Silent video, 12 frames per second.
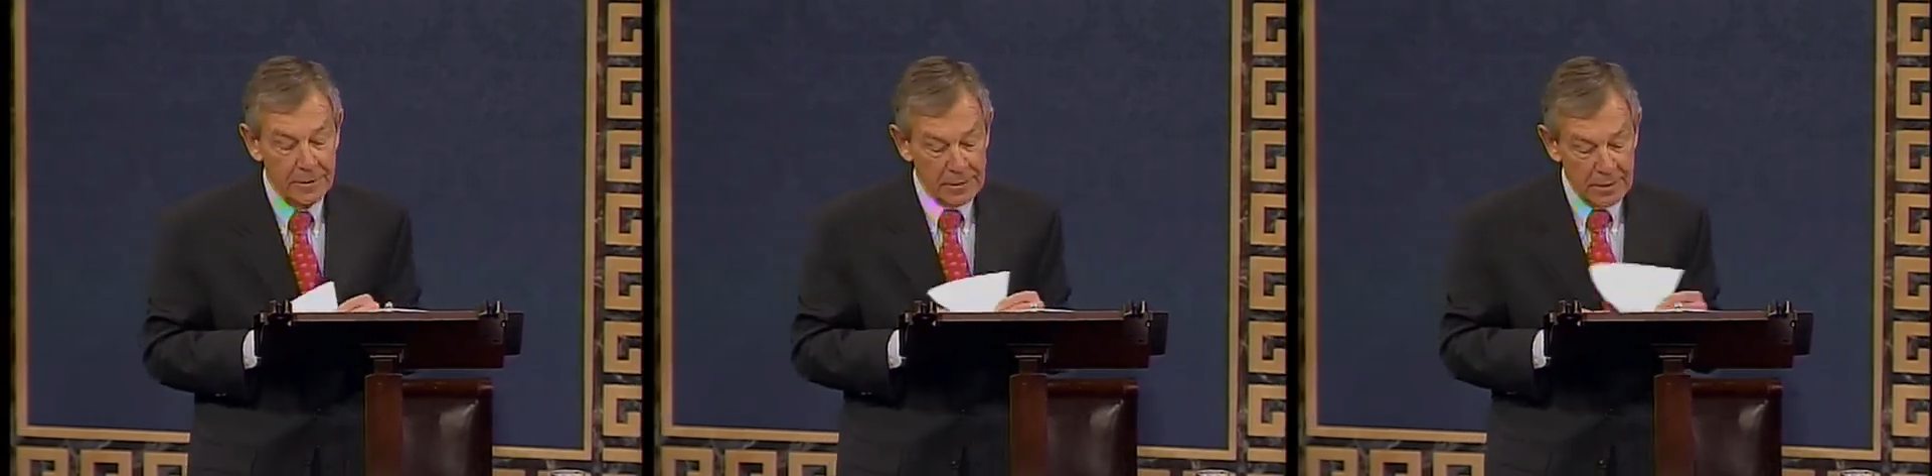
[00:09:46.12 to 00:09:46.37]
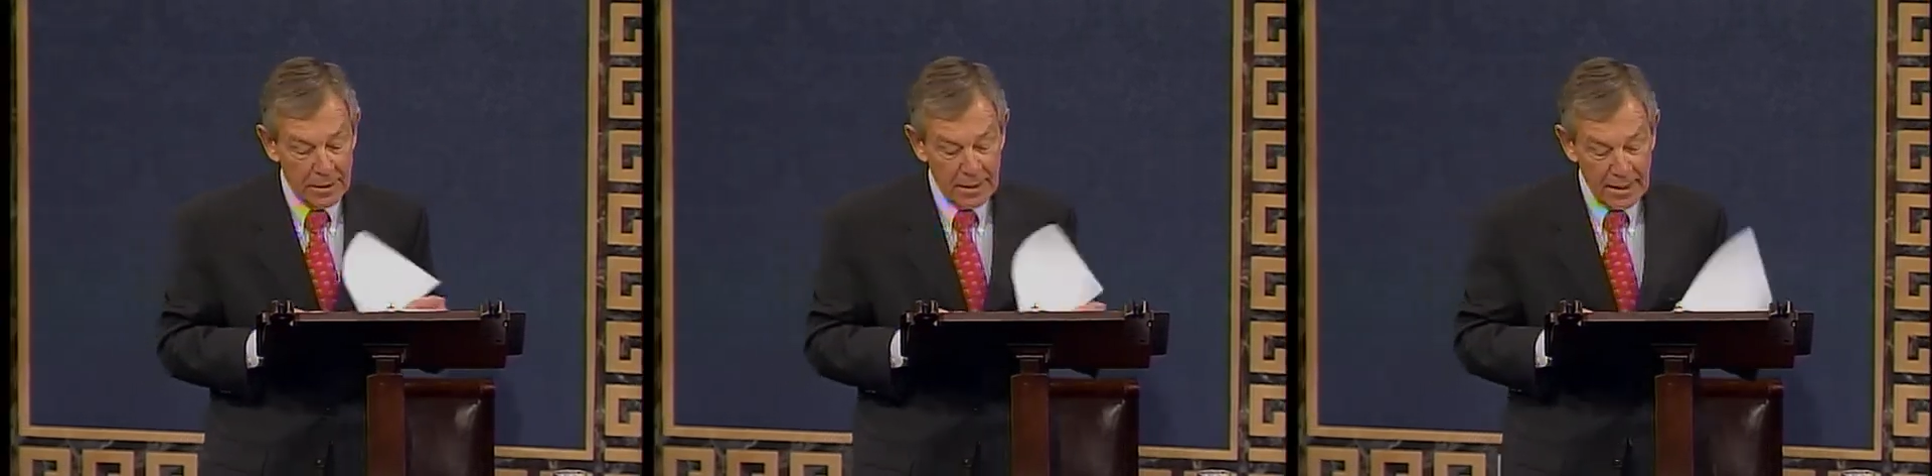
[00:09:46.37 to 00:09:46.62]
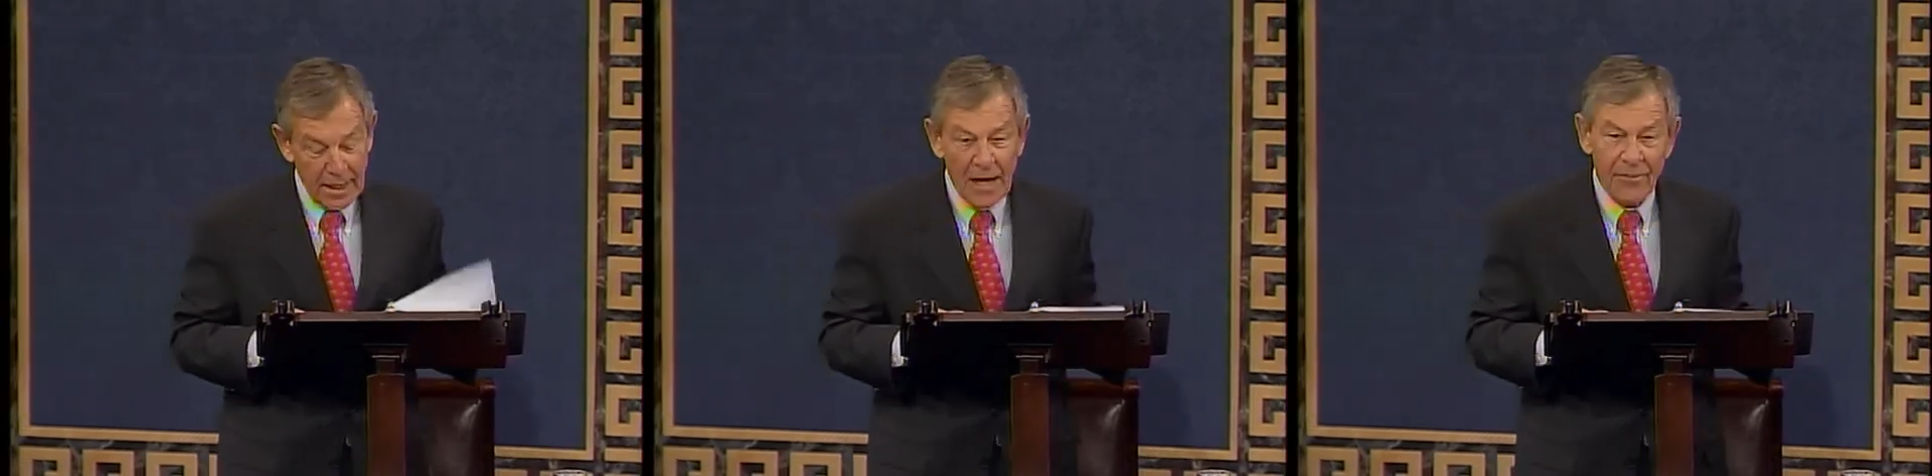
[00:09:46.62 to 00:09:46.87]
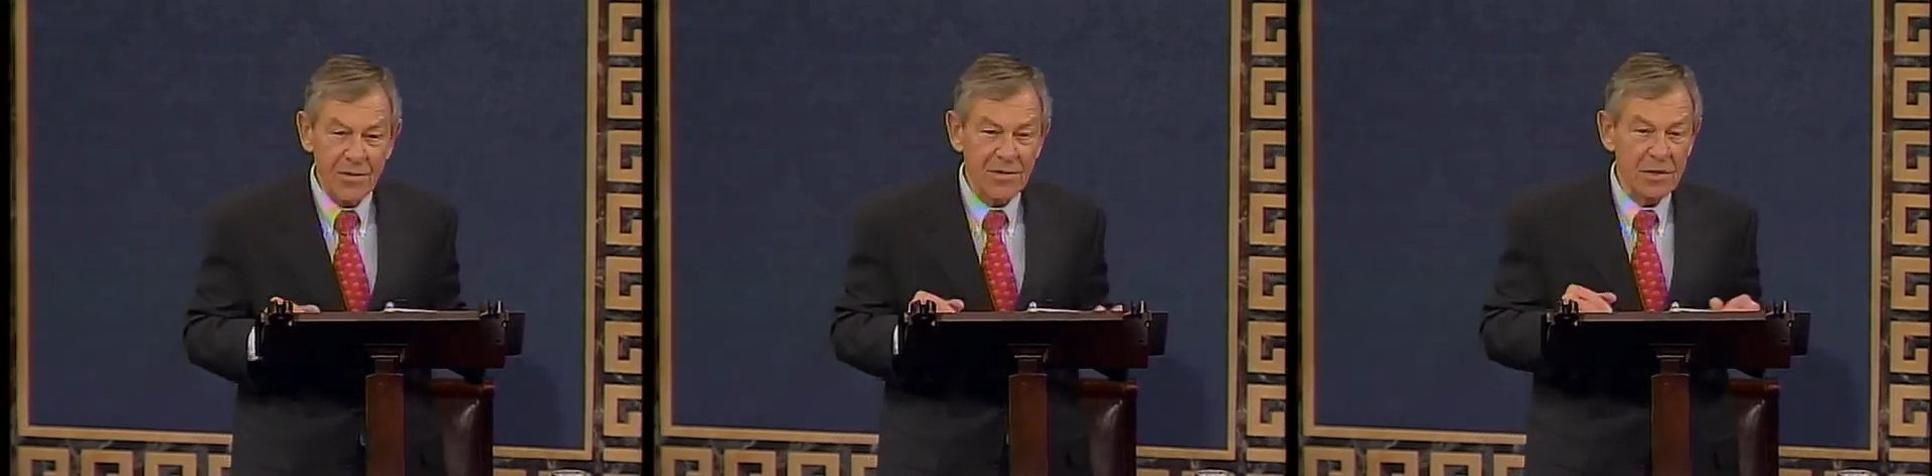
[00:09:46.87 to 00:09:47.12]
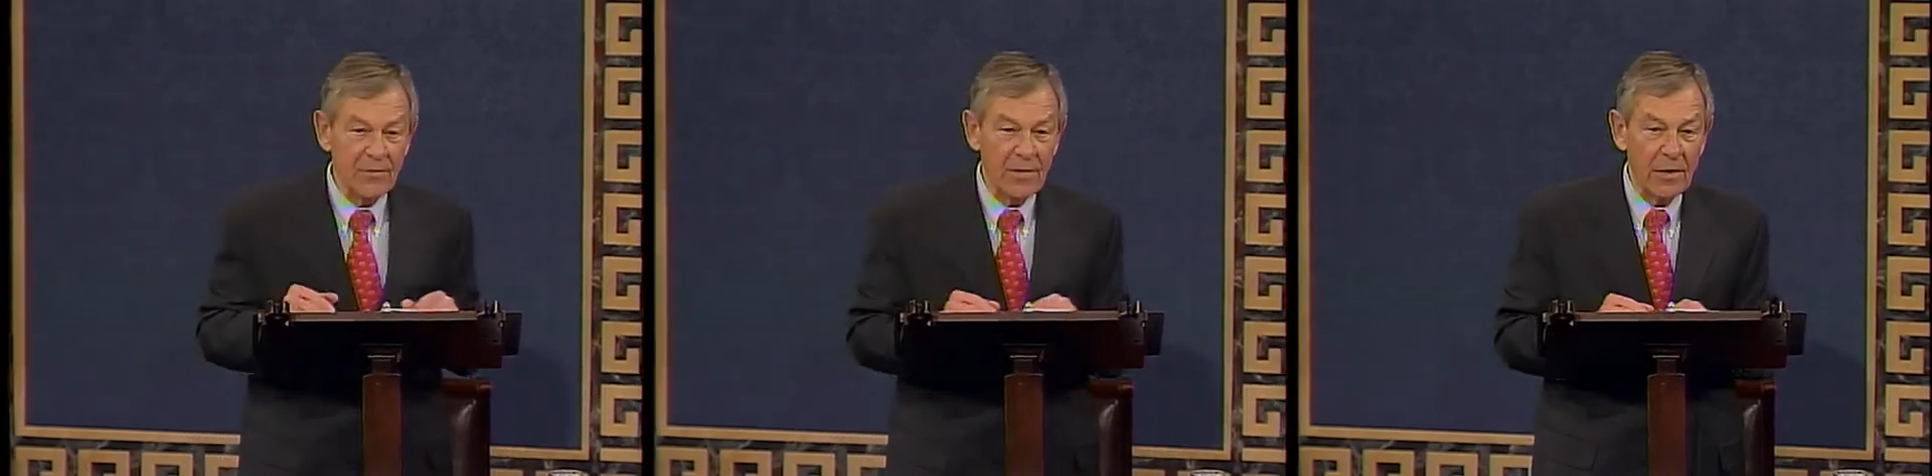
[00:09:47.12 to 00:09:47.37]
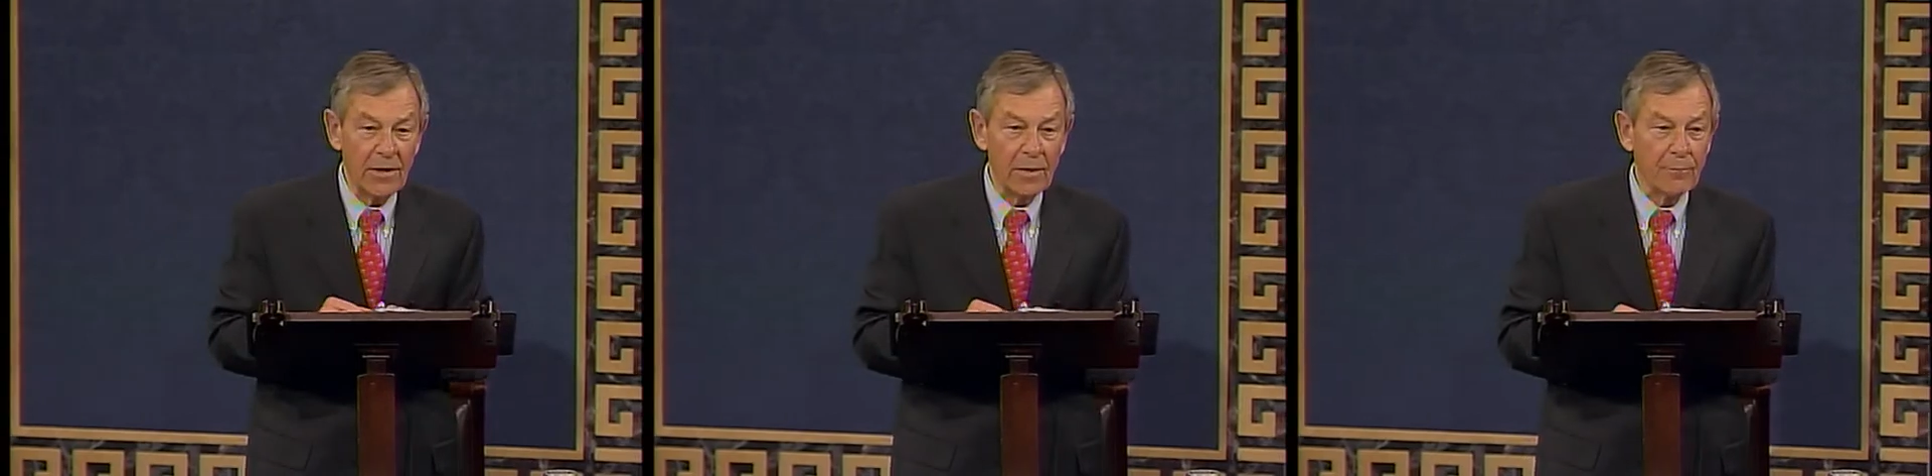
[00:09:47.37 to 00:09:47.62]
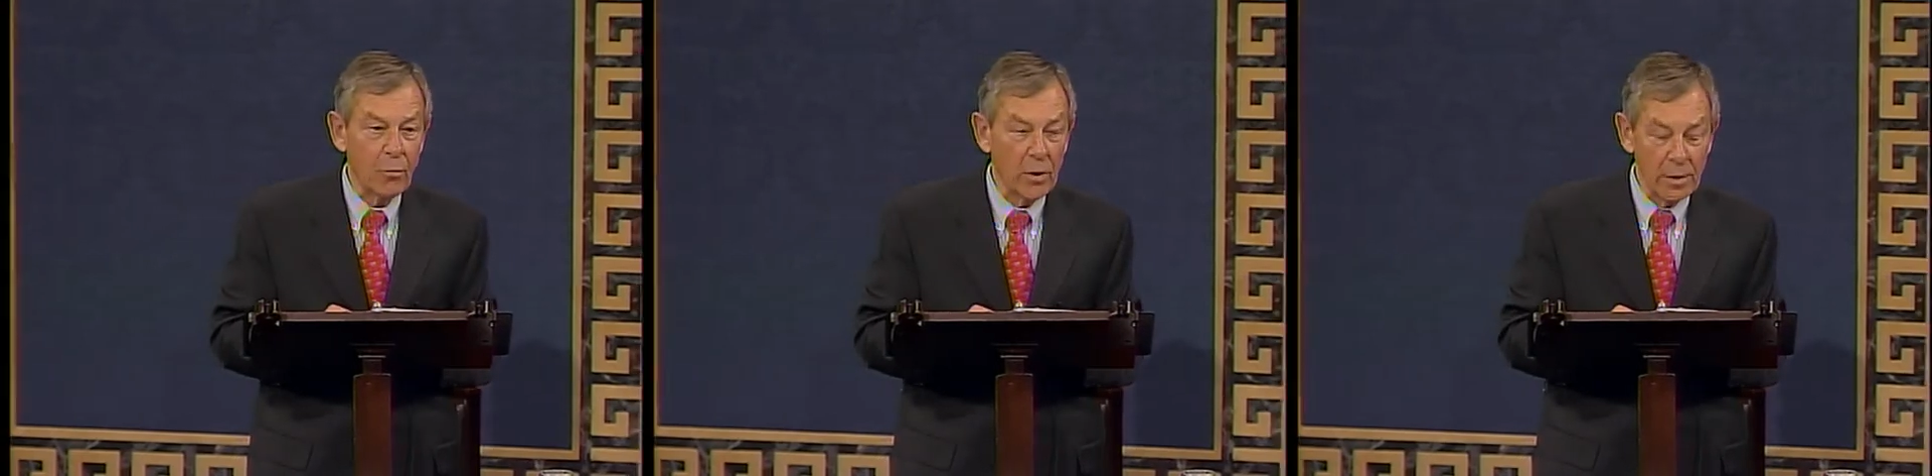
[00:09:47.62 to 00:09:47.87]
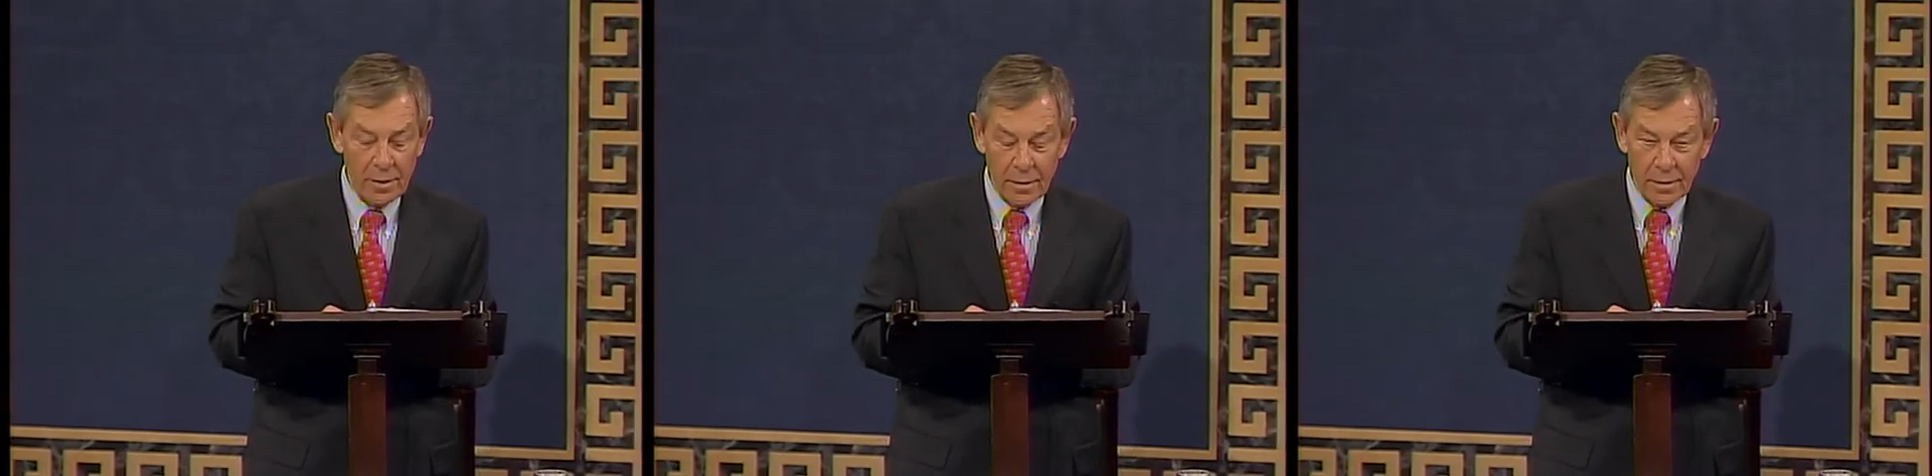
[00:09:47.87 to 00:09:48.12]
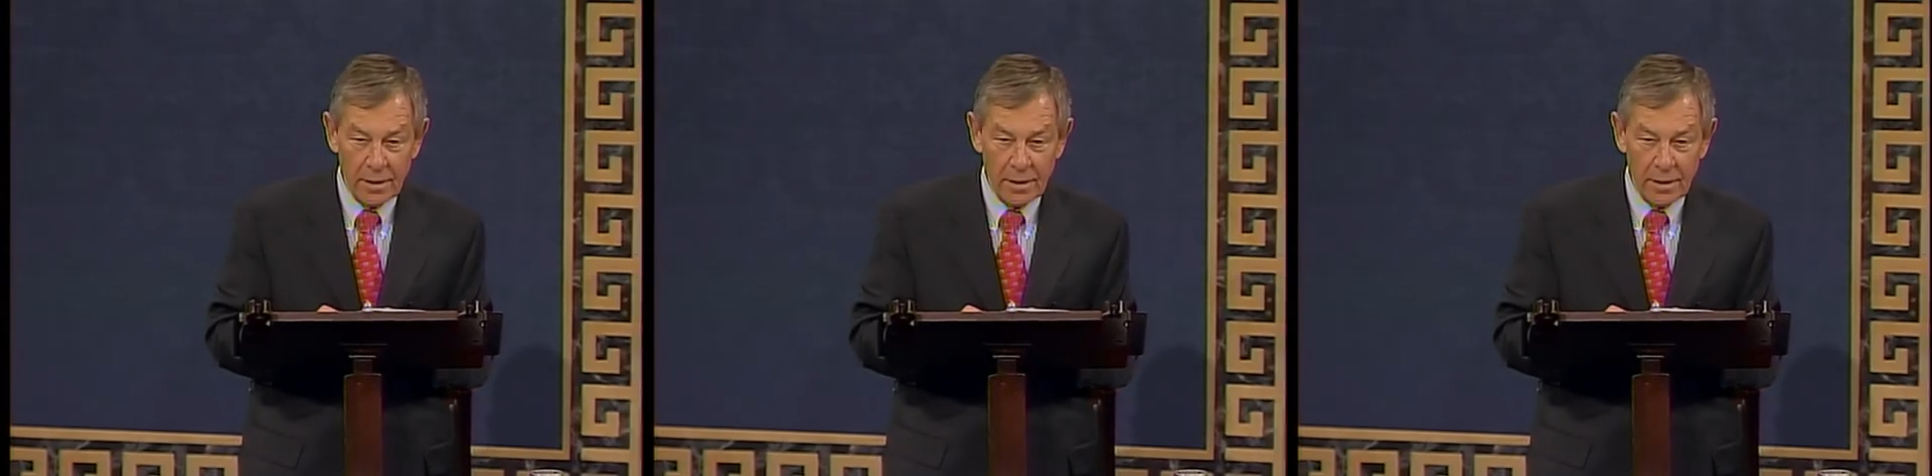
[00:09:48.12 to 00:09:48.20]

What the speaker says: And this is very important,